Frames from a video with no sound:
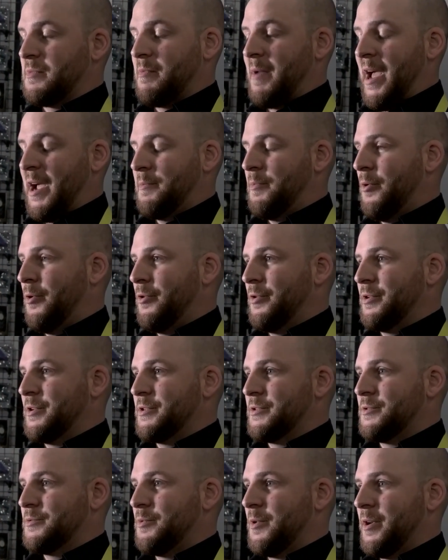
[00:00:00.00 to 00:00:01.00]

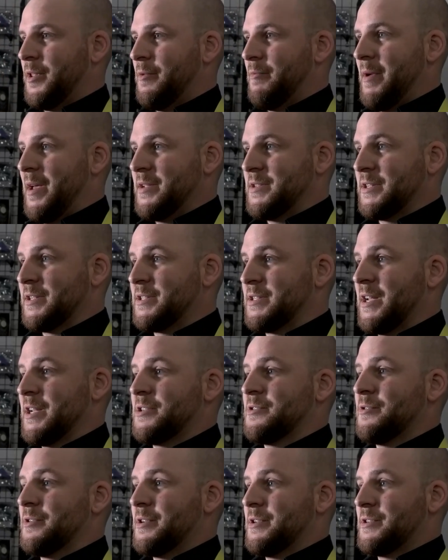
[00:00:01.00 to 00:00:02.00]
Magpul is one of the best
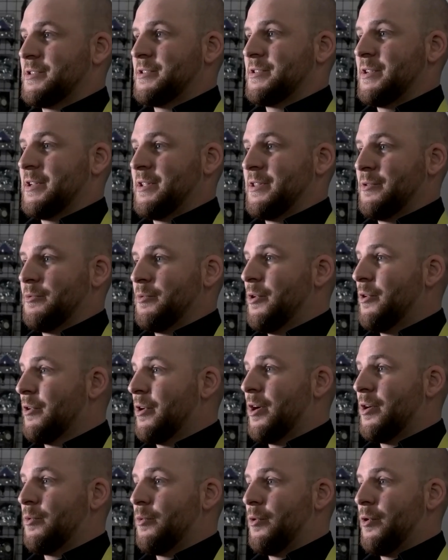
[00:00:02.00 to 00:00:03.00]
accessories in the real
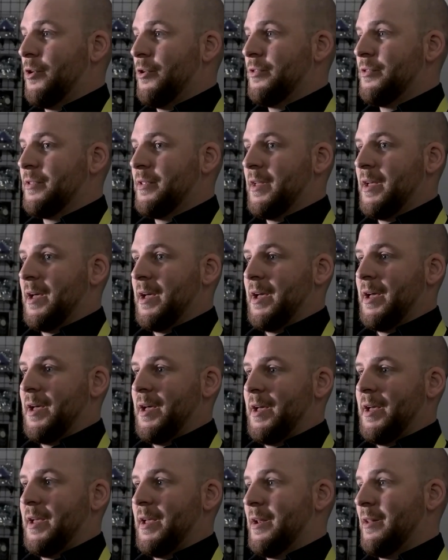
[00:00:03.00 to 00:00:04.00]
gun world,
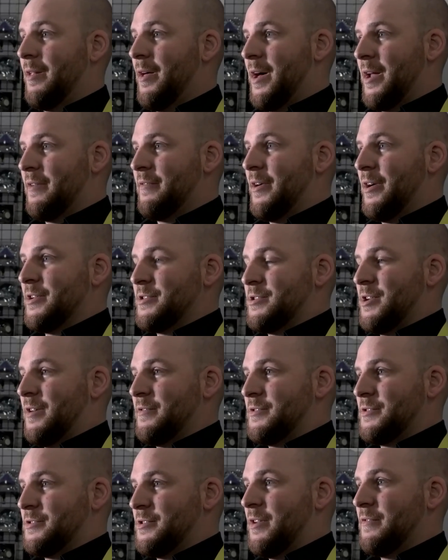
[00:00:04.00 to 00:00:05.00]
and a lot of
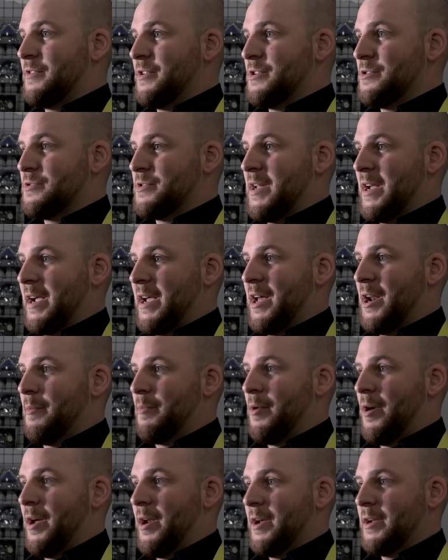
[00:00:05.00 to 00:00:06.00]
airsofters love to use that kind of
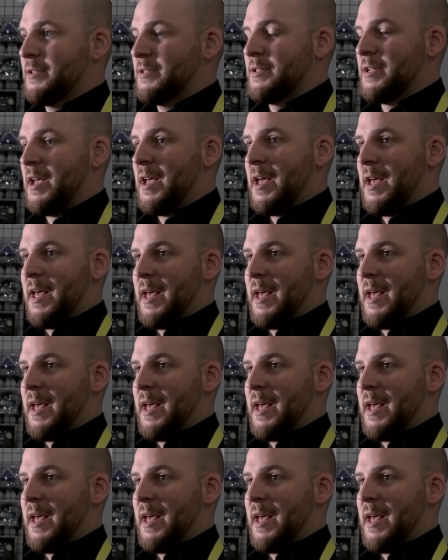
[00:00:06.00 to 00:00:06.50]
product.